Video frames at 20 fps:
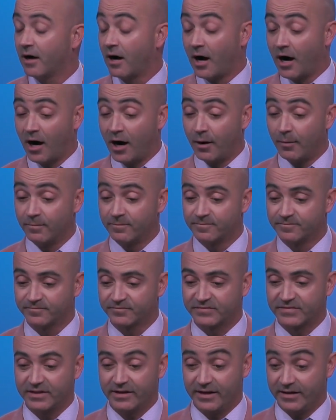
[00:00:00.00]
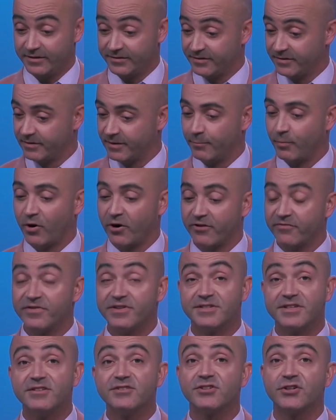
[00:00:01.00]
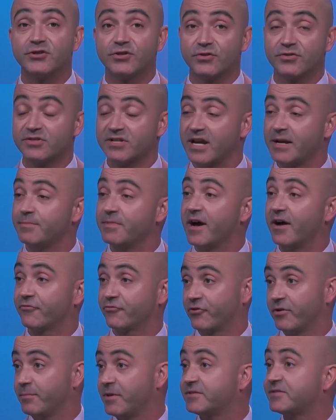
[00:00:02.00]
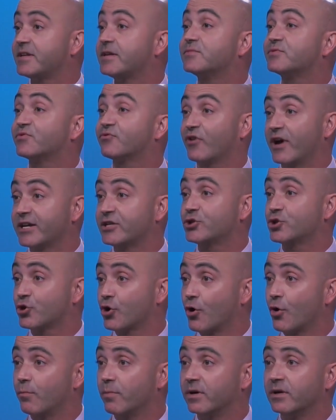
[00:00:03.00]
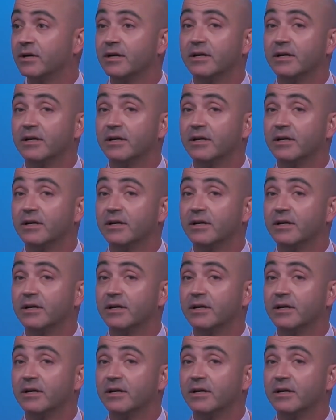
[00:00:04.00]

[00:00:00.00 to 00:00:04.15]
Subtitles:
Part of his institute's named after him. His name's Frank Jobe.